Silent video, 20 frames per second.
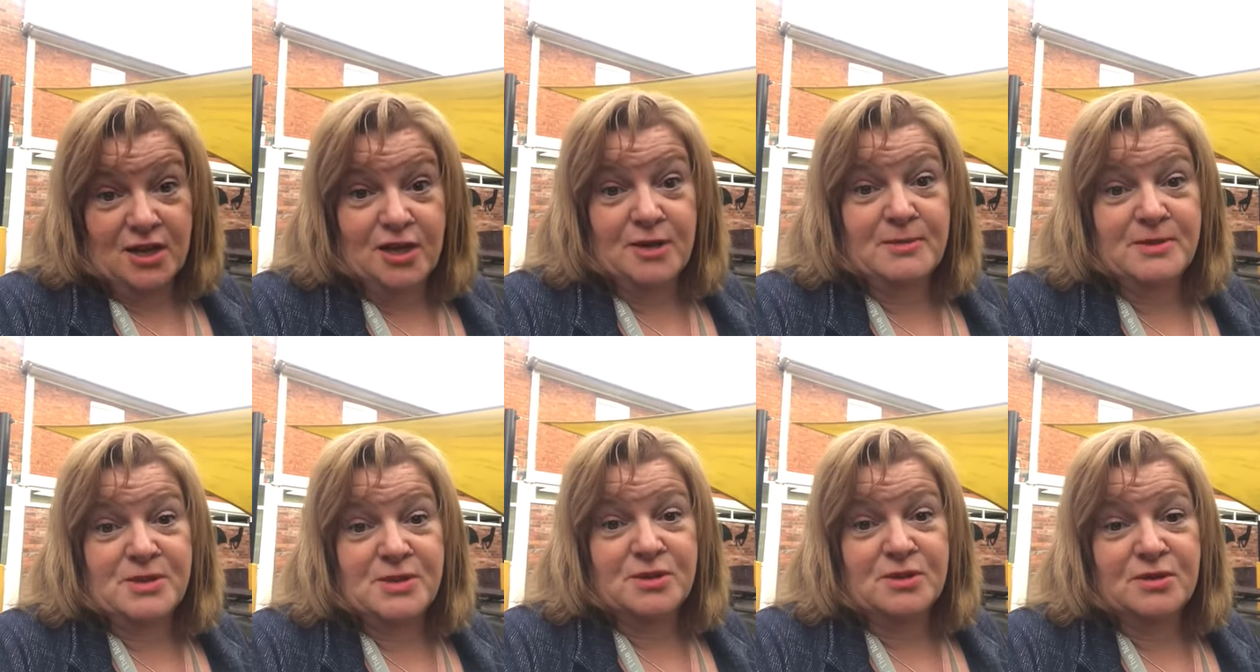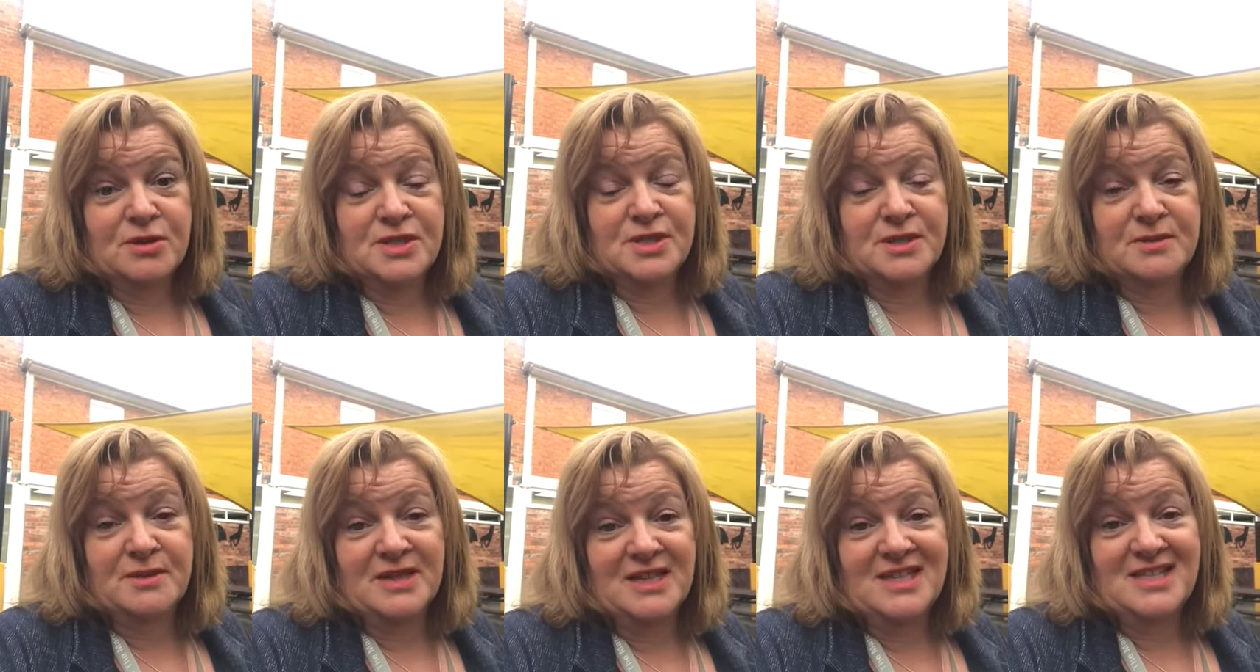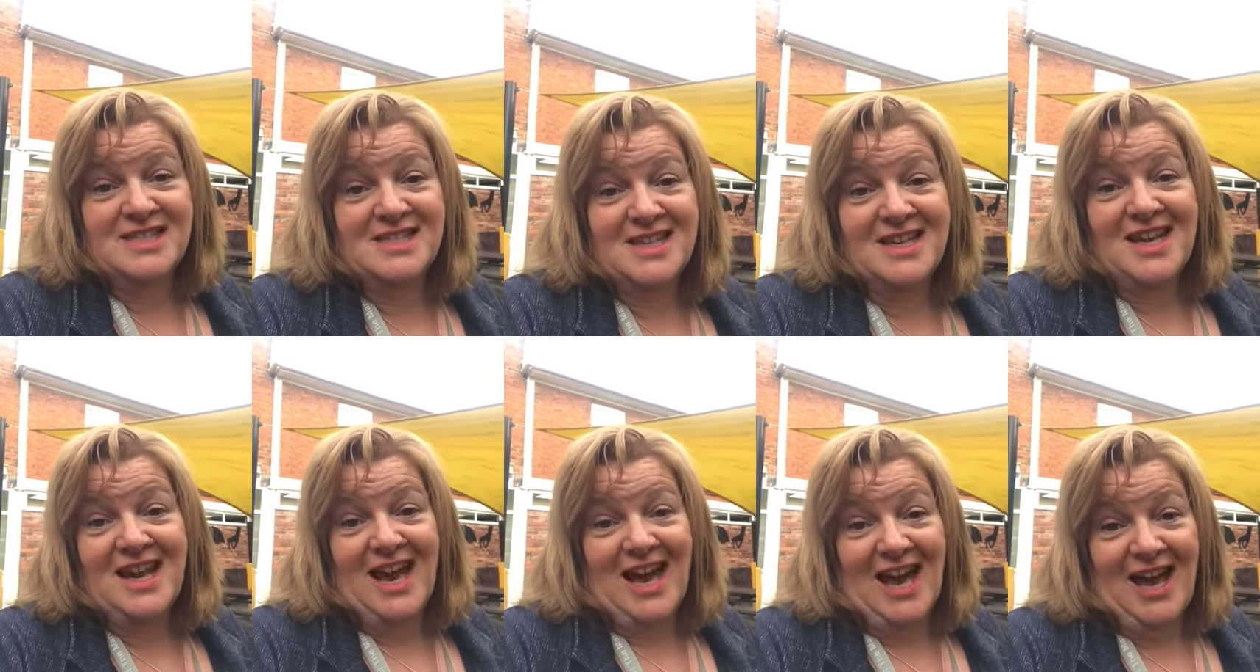Come and talk to us
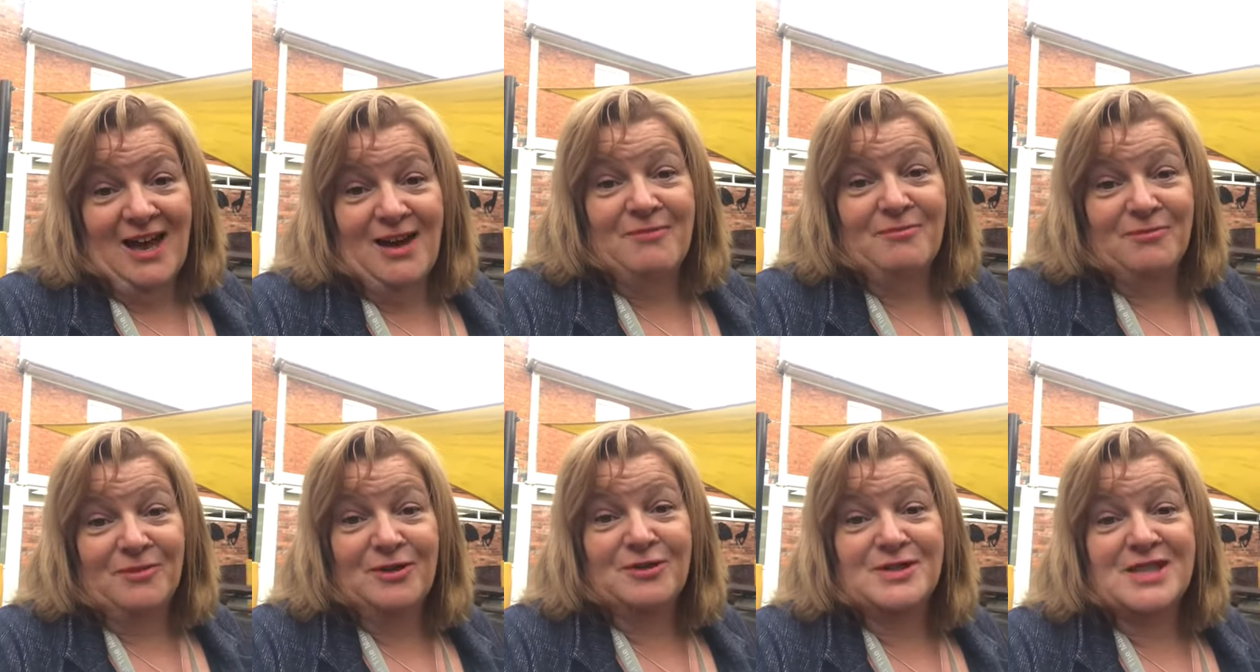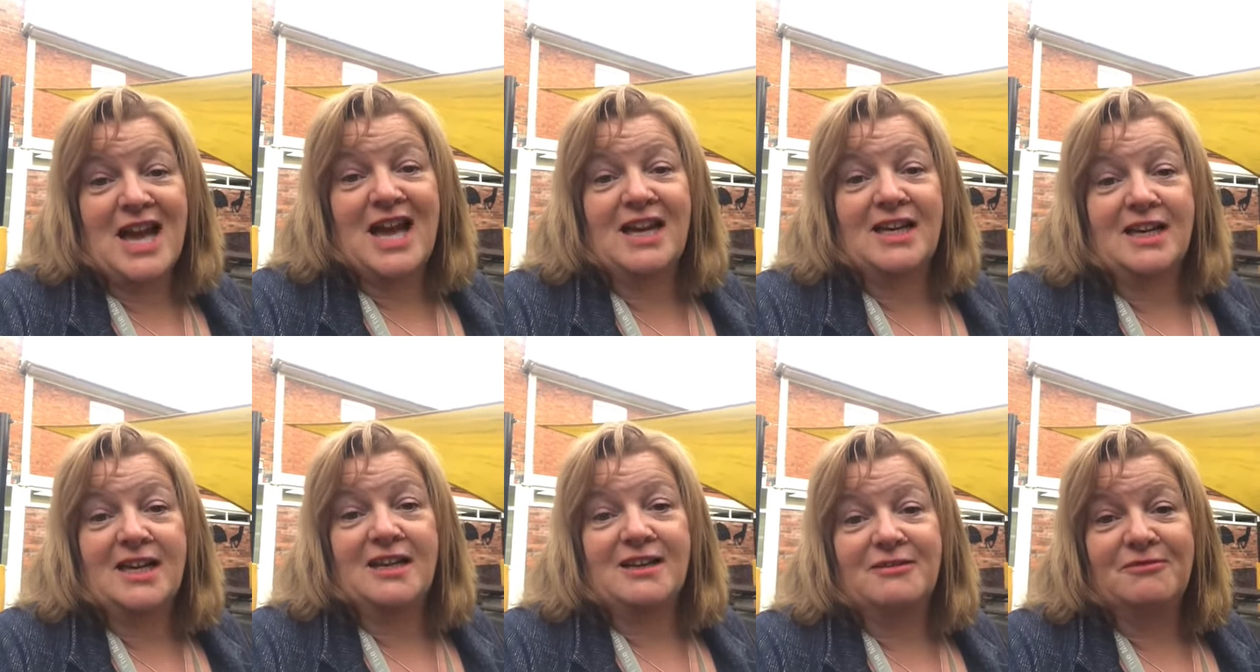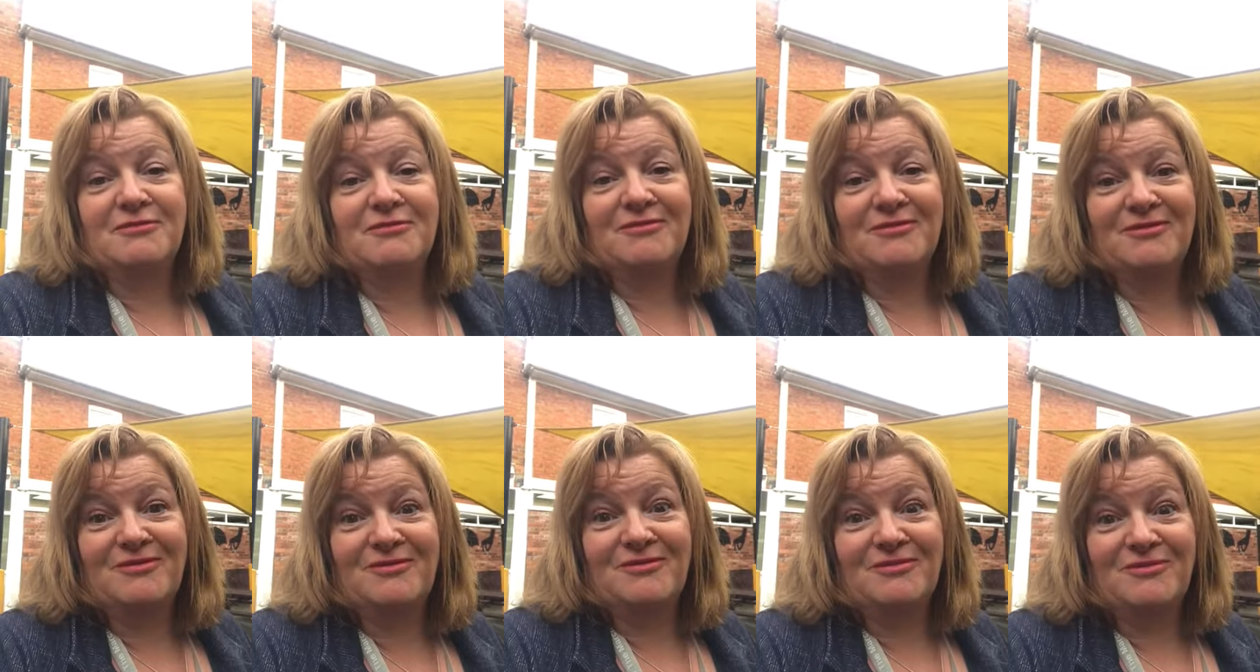and we'll tell you
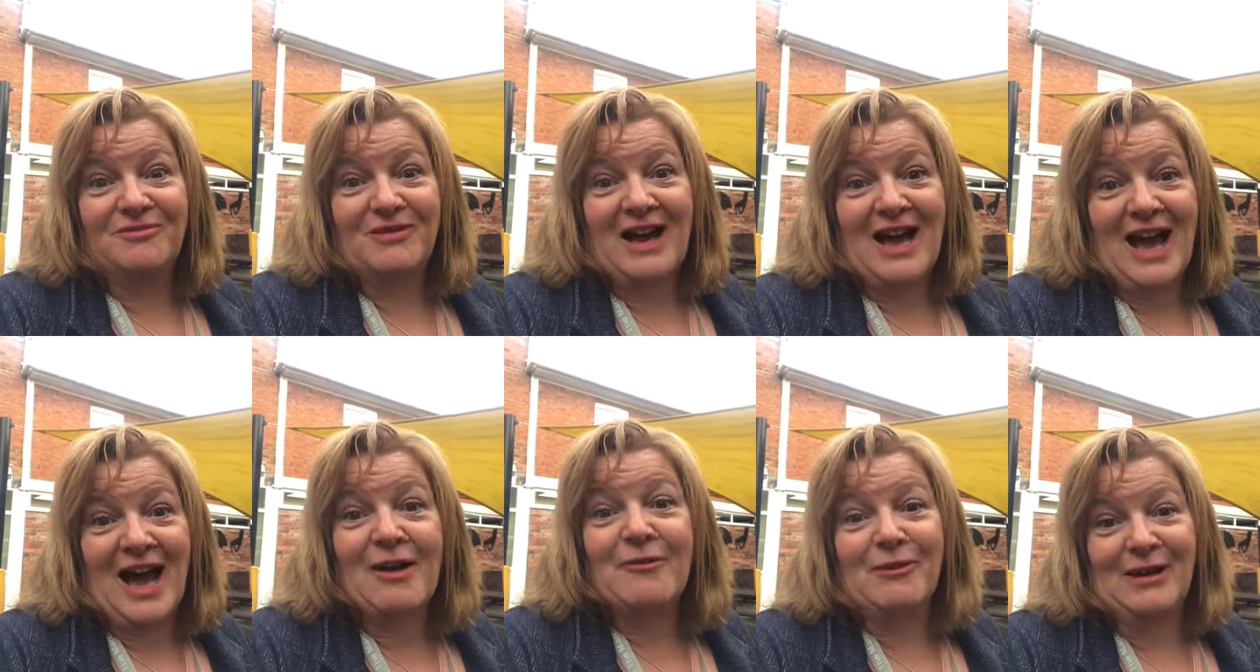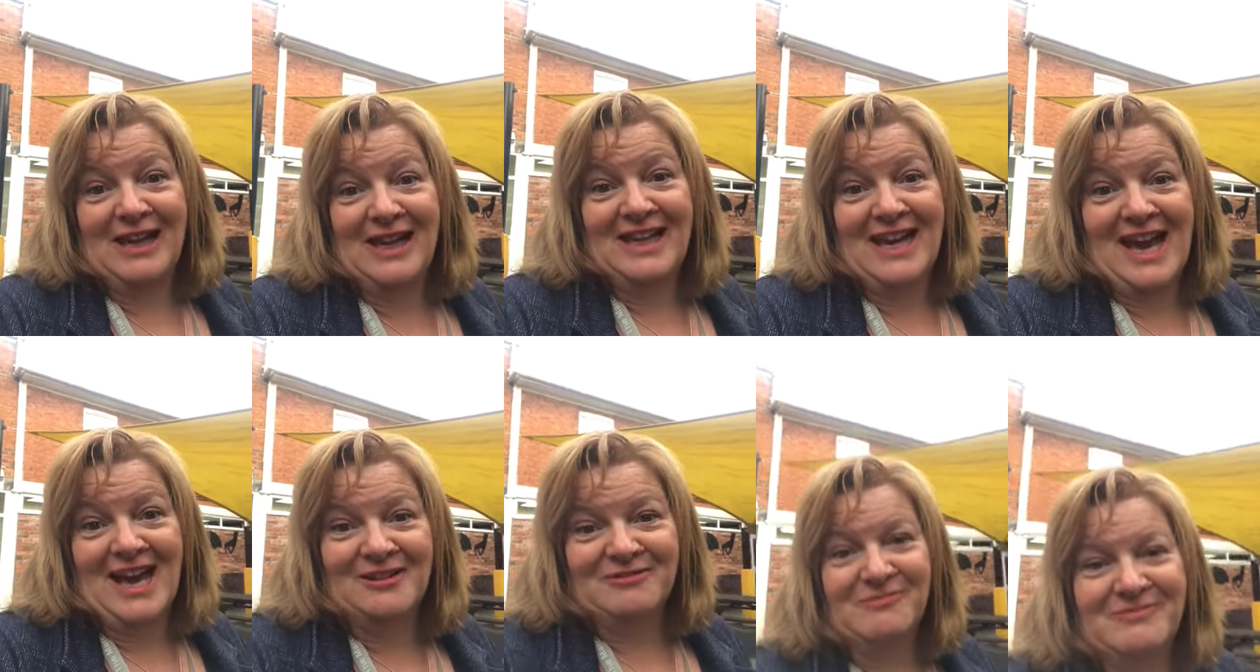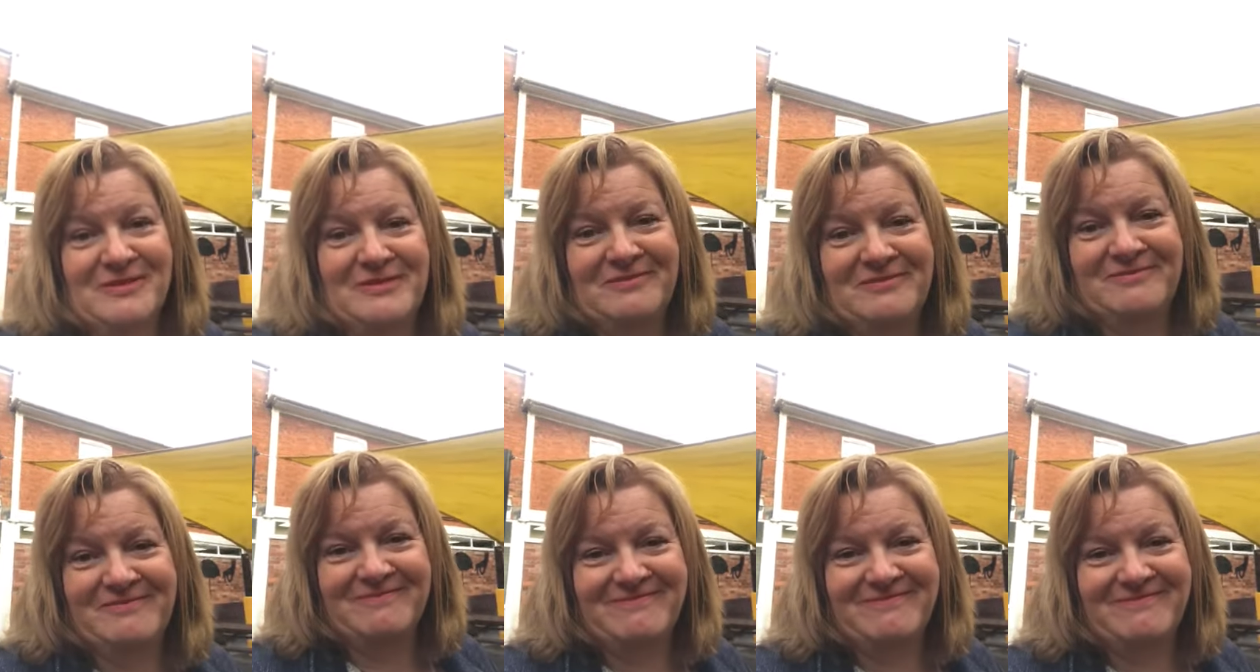how we can help.